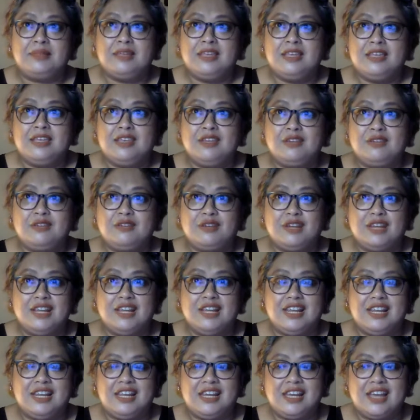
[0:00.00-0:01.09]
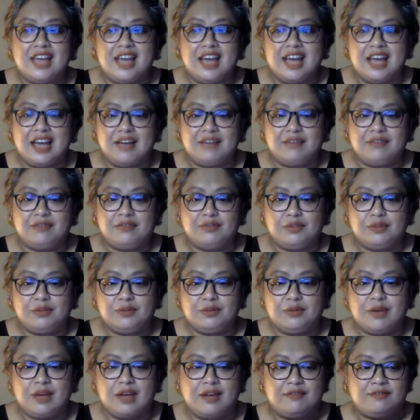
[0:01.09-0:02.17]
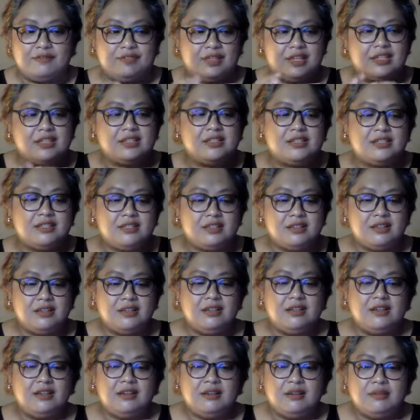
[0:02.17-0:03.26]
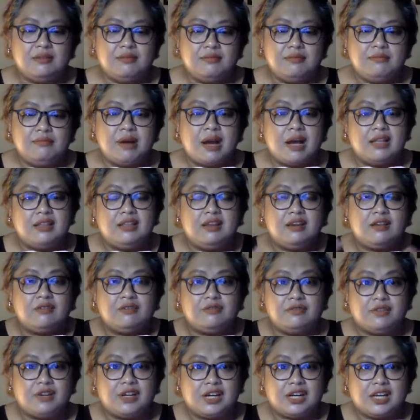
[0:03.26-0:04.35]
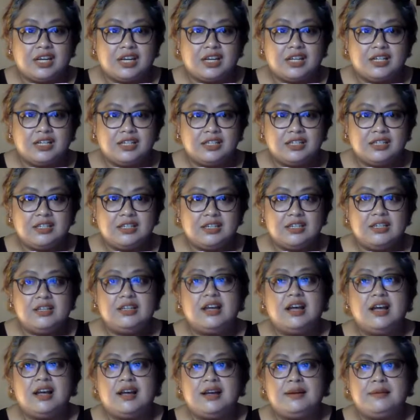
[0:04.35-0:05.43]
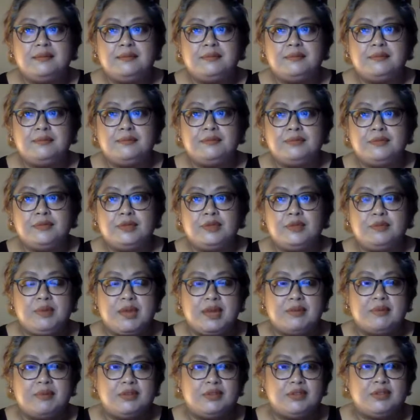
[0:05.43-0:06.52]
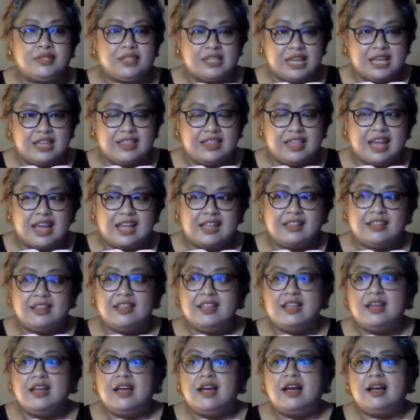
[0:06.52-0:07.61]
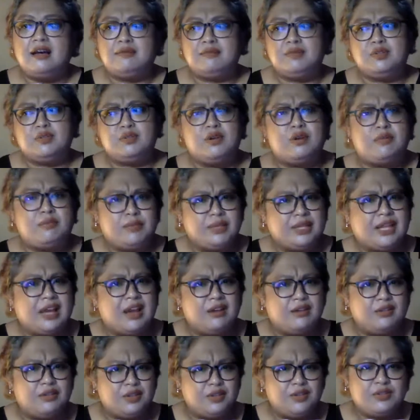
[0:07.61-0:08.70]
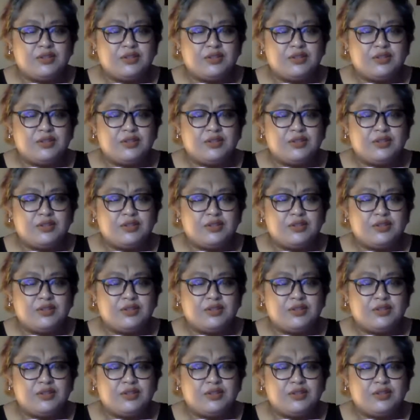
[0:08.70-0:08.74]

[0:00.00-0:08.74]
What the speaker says: You really have to have this body of work to be able to say that. So, but how do you